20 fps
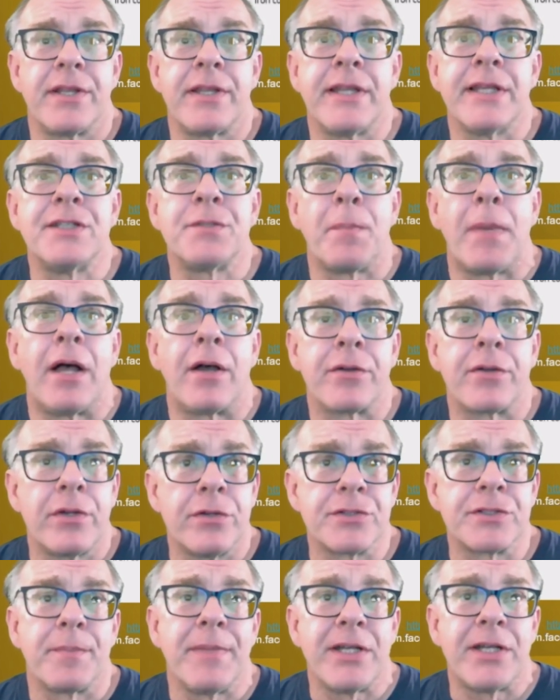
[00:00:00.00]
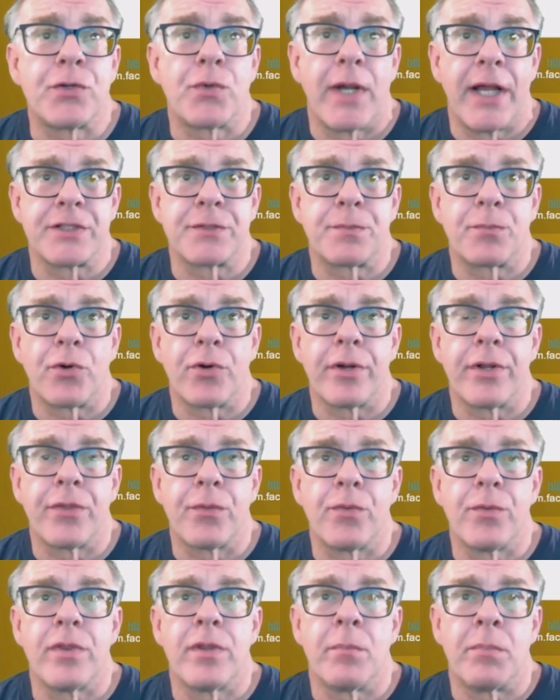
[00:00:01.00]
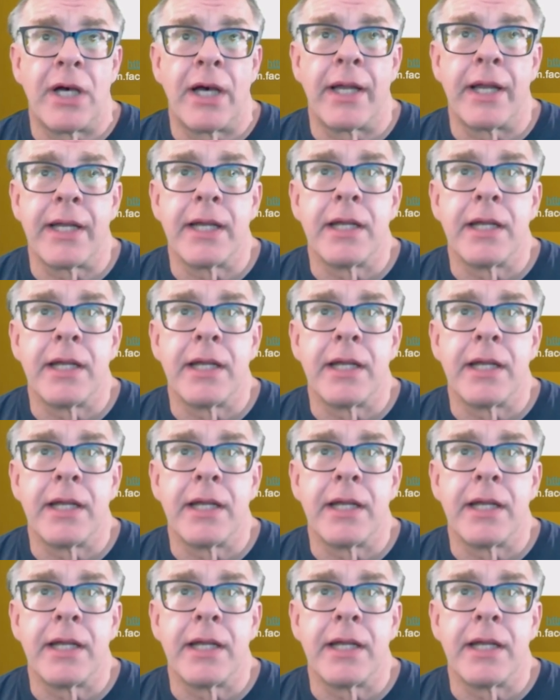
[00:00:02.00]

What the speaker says: that these molecules can be transported through the body.